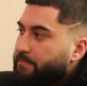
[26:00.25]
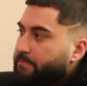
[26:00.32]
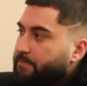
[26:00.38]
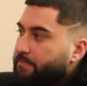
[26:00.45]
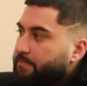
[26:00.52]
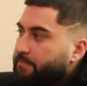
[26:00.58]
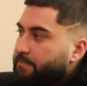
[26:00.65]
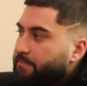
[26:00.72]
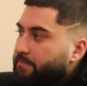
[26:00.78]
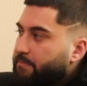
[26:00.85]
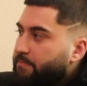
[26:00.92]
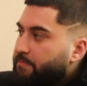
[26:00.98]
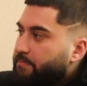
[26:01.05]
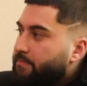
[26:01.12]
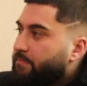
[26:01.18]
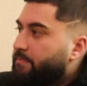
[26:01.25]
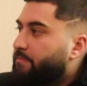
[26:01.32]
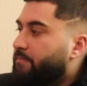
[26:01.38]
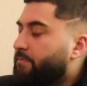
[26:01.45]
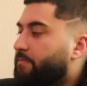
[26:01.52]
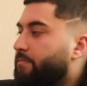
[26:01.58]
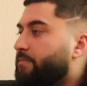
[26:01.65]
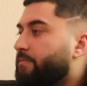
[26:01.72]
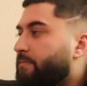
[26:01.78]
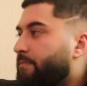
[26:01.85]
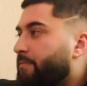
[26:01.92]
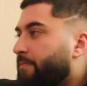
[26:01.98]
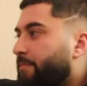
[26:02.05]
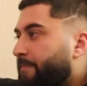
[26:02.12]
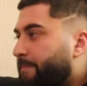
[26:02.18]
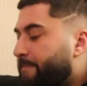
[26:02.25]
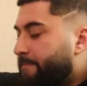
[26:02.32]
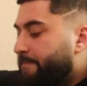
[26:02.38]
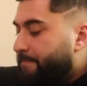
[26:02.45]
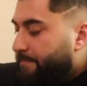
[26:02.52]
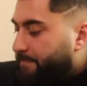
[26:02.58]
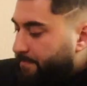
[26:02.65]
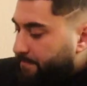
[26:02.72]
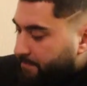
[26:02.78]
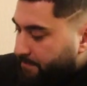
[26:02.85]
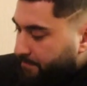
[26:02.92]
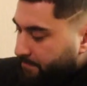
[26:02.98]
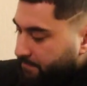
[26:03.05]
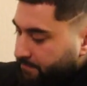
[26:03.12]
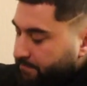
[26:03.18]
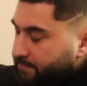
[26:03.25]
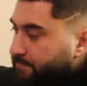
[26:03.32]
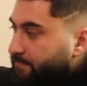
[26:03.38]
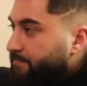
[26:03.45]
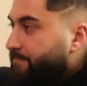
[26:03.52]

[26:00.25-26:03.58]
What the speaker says: (silent)